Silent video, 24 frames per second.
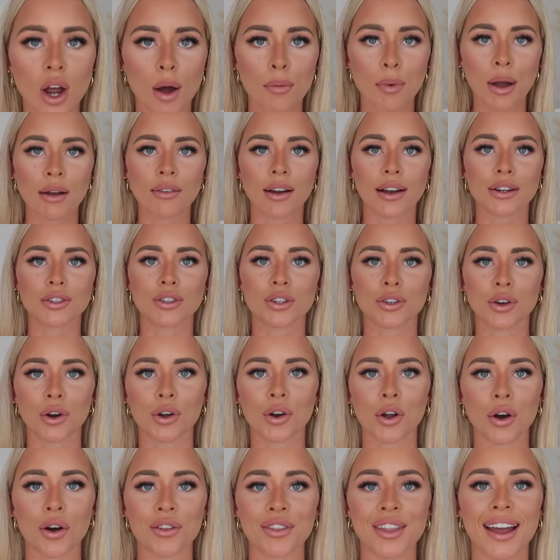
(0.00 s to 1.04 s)
top I've actually got
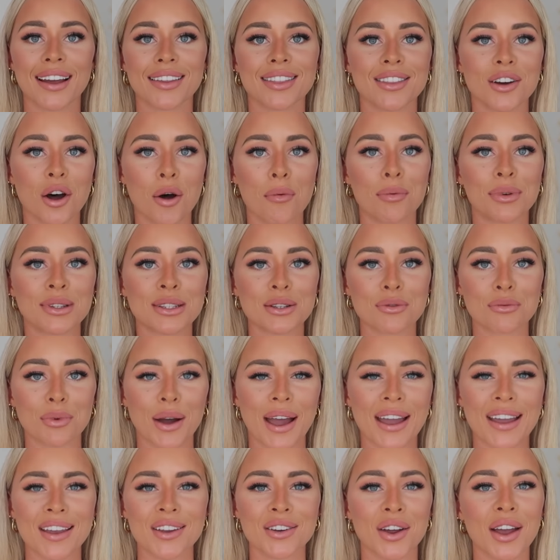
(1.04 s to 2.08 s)
on like the opposite
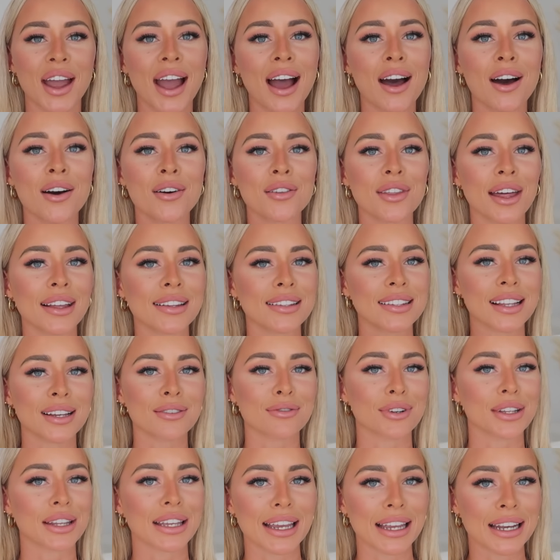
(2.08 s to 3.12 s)
way you know how that's like
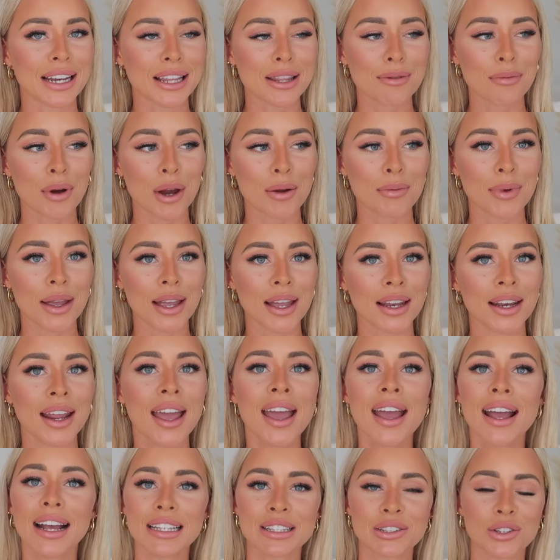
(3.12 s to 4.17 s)
really in at the moment
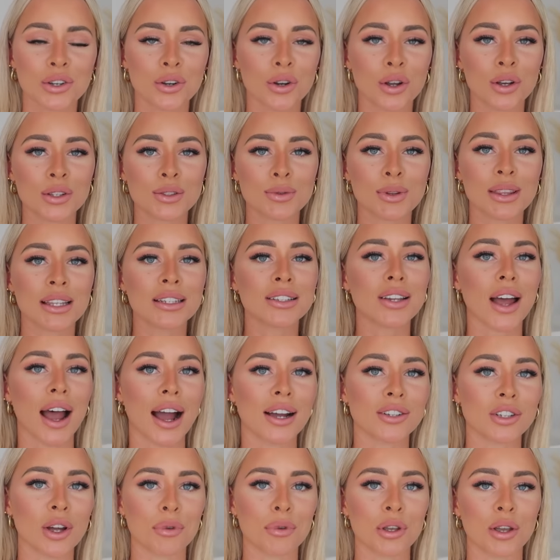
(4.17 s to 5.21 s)
it's good because with the
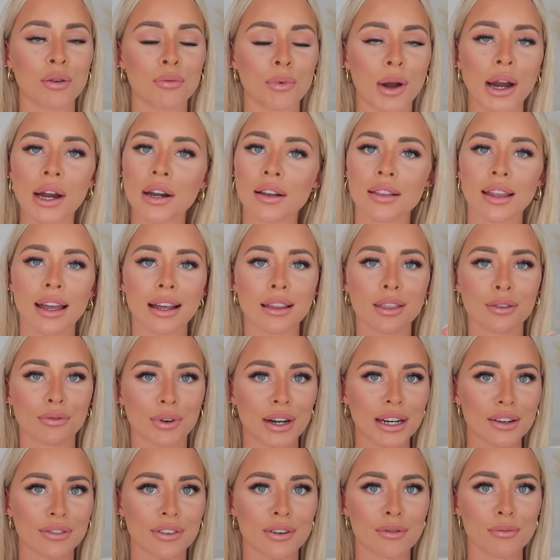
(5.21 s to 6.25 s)
tie you can wear it in like
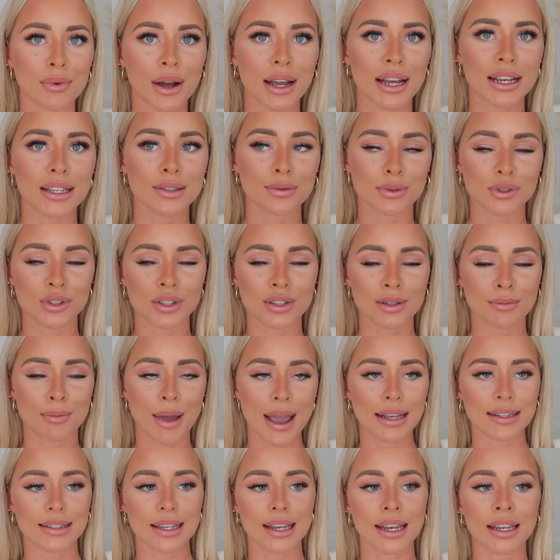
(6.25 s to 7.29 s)
three different ways which is
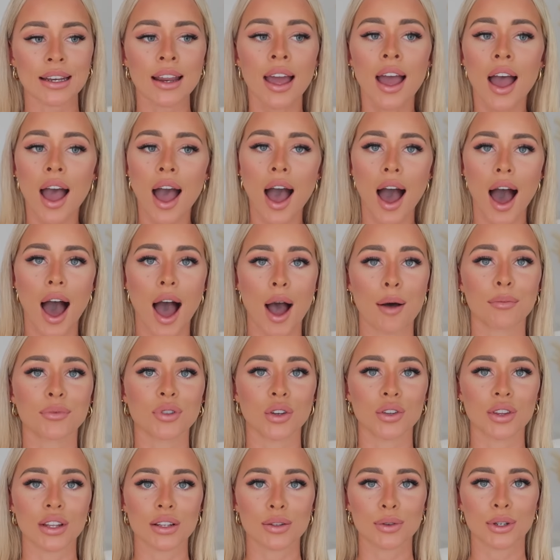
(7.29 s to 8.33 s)
amazing um,
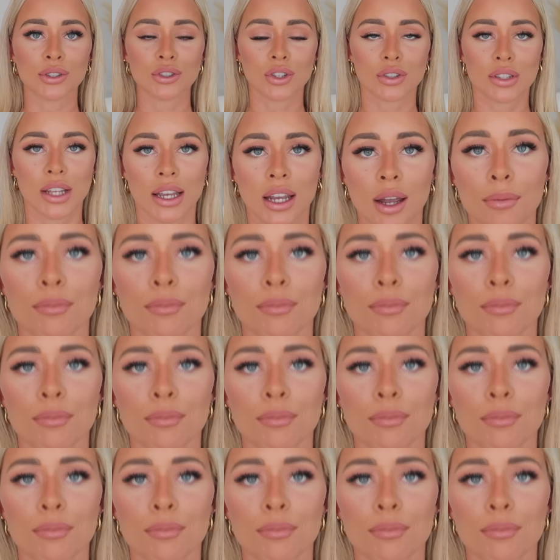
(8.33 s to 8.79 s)
so this one's just like